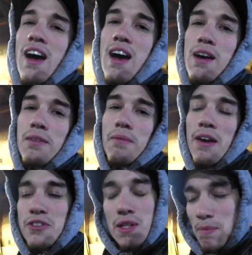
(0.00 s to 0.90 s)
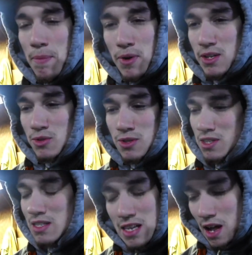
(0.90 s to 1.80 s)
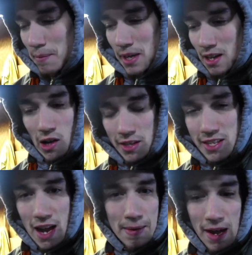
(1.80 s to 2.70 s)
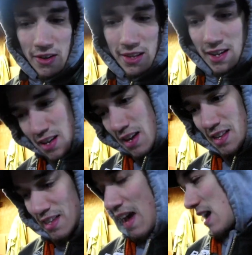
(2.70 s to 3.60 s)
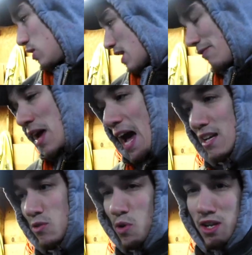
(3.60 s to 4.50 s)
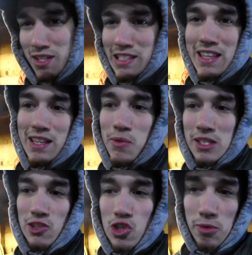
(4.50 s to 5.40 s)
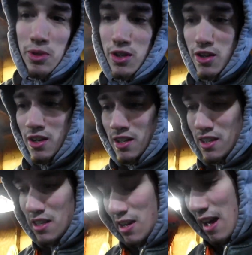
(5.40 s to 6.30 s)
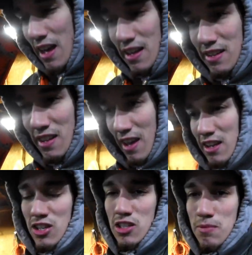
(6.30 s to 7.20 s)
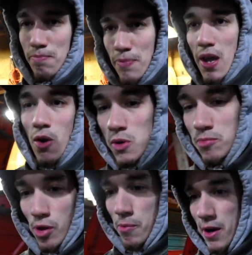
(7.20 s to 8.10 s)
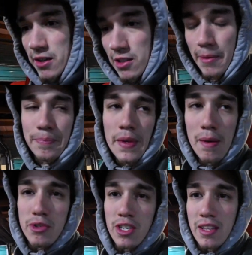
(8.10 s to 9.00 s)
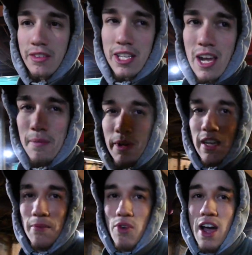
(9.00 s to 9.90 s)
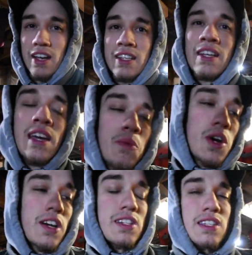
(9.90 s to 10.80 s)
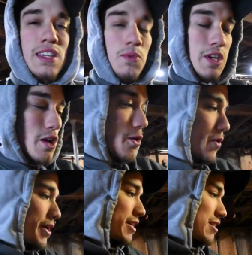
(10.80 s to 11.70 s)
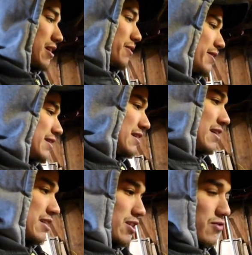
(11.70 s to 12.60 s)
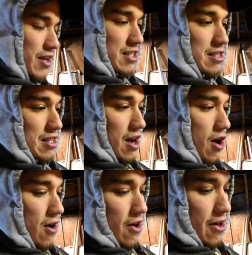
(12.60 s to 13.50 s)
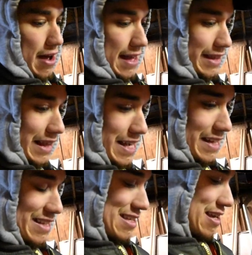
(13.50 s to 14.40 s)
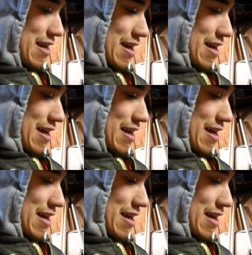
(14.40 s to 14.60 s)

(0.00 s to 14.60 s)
um, my buddies tell me all the time how they used to have cast ones and then they went to tubular and like just they always blow apart. So I'm just gonna leave it. I'm gonna keep rocking. It works. We know it works. So just fix all leaks